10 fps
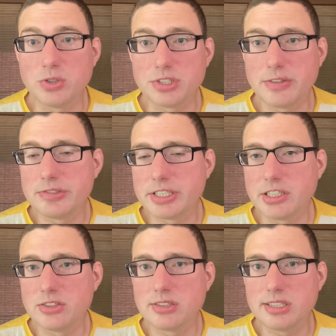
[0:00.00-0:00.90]
Everything
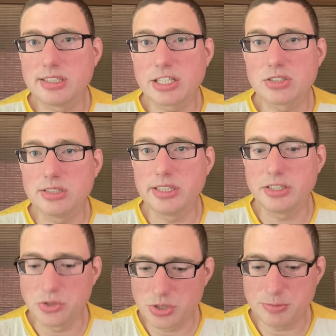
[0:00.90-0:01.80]
else is actually
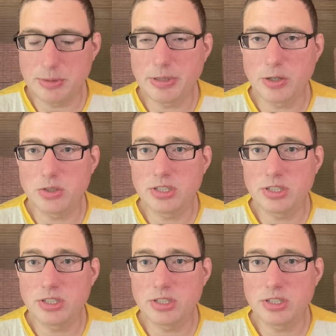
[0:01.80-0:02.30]
USB powered,